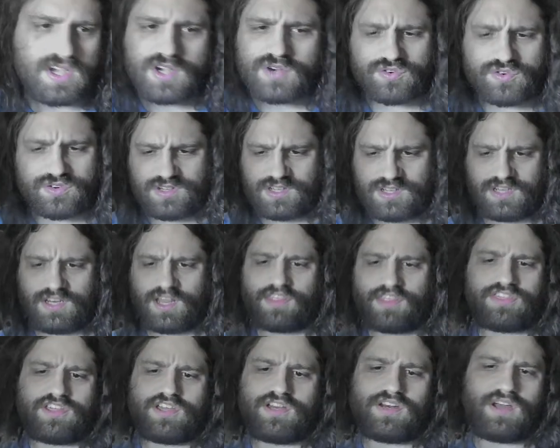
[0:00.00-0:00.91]
Really
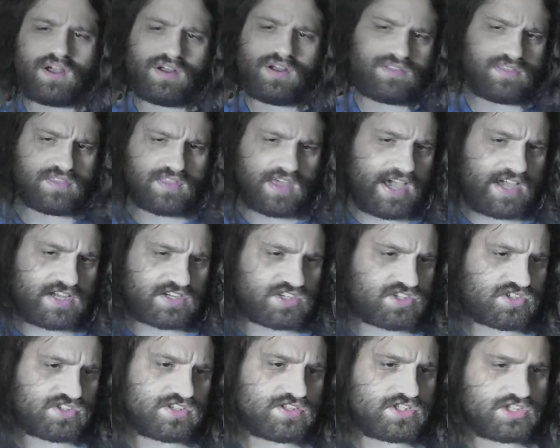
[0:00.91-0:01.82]
nothing other than that,
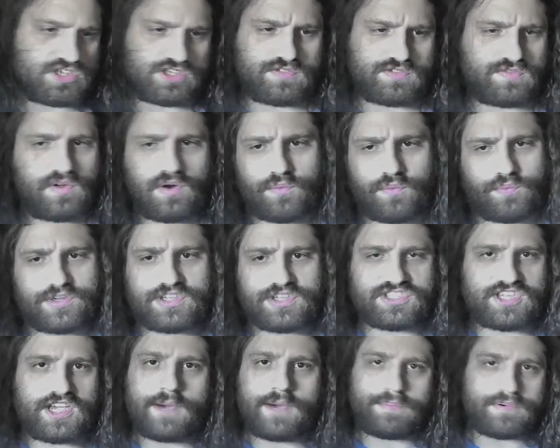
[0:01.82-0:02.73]
just a
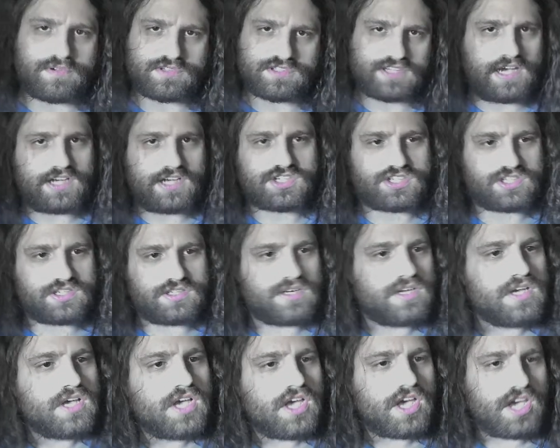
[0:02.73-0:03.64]
resample session.
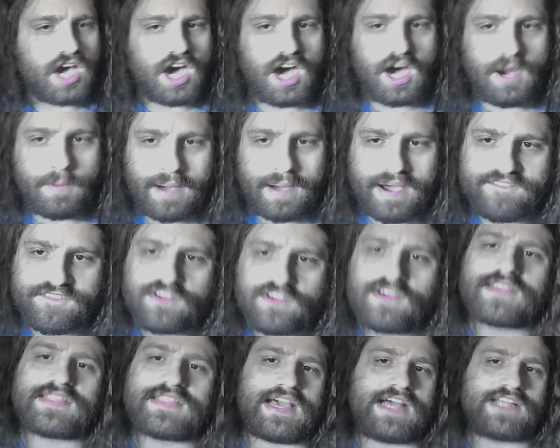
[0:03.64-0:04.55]
I feel
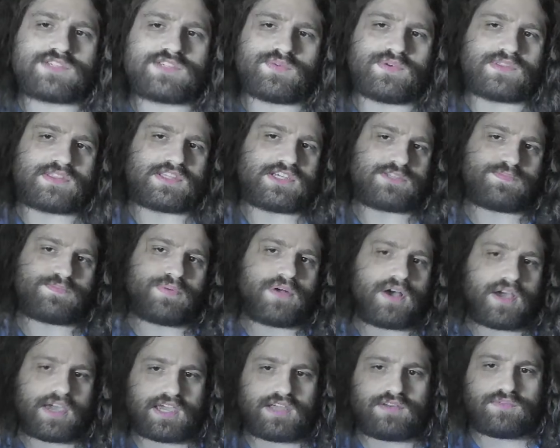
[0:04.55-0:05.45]
like that's what this
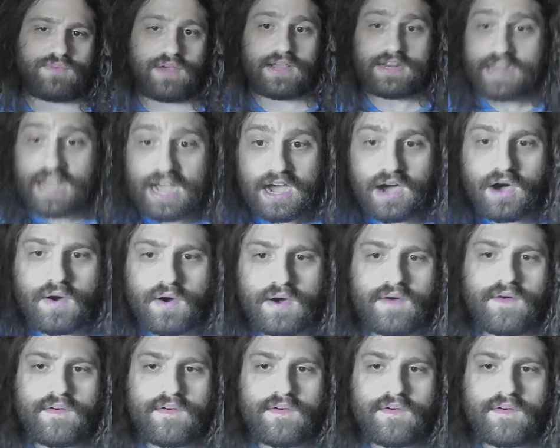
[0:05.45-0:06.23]
plugin right now